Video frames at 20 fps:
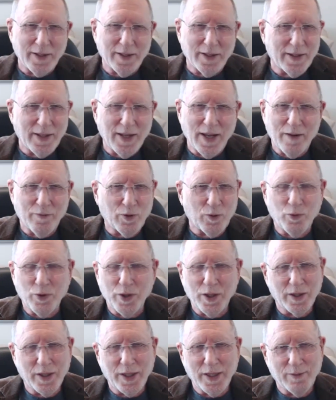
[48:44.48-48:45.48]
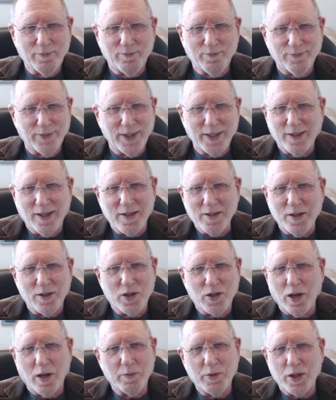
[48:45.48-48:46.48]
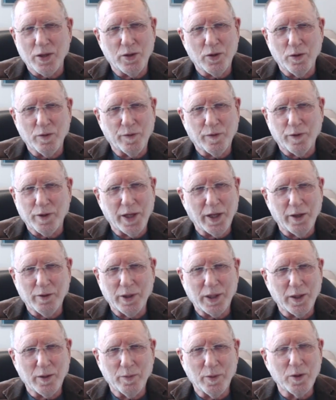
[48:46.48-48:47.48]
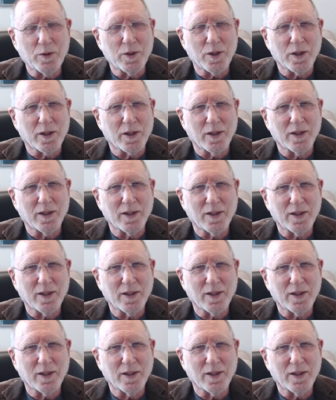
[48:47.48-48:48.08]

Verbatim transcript: it never really, it doesn't substitute for hearing the music. Yeah,